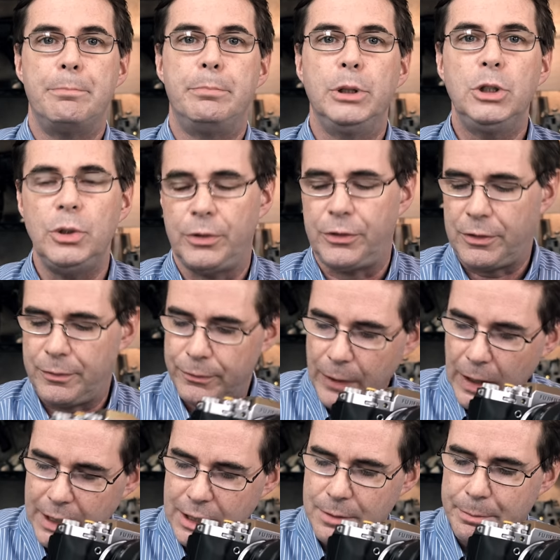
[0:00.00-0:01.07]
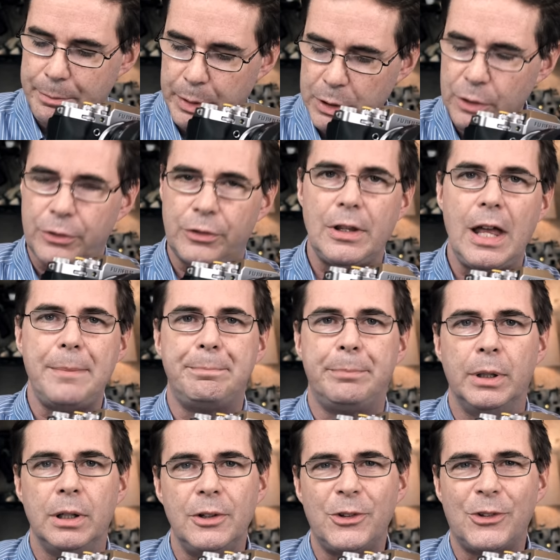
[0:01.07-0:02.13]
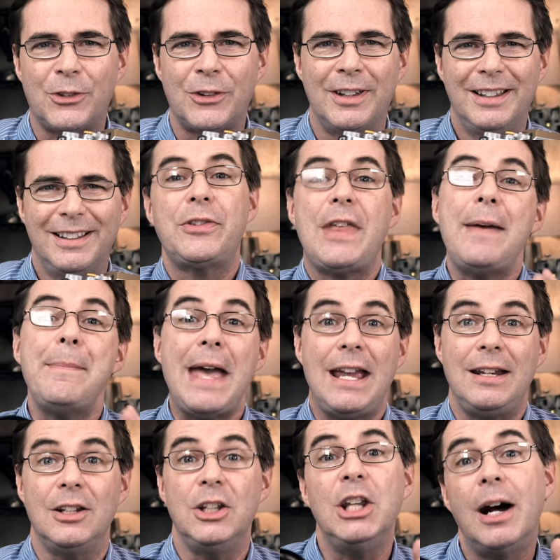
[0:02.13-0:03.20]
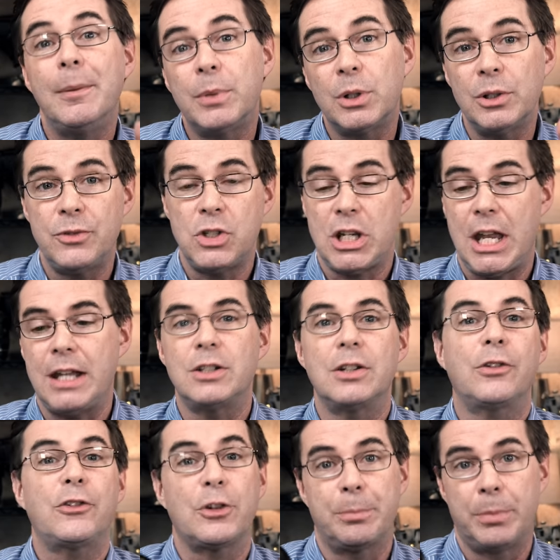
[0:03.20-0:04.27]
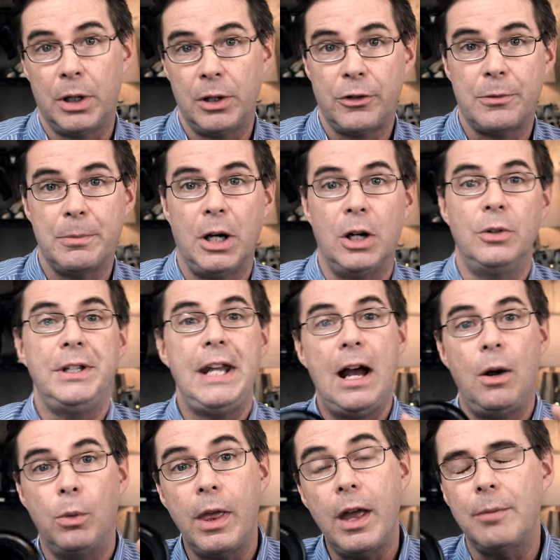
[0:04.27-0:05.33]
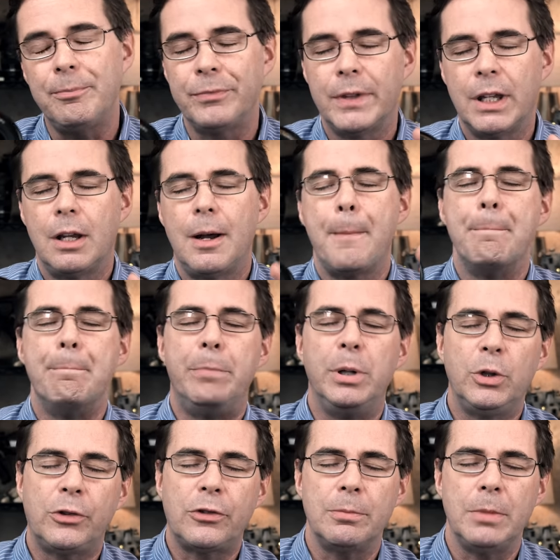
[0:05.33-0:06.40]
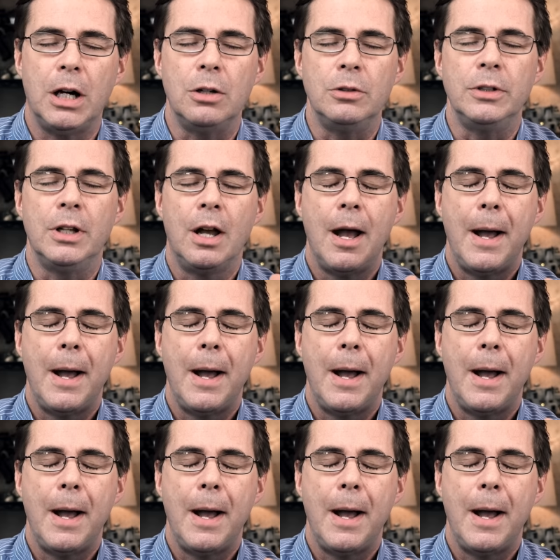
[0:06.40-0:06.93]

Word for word: Boost, f***ing boost, not burst. They made a number of changes to burst mode. Now with boost mode.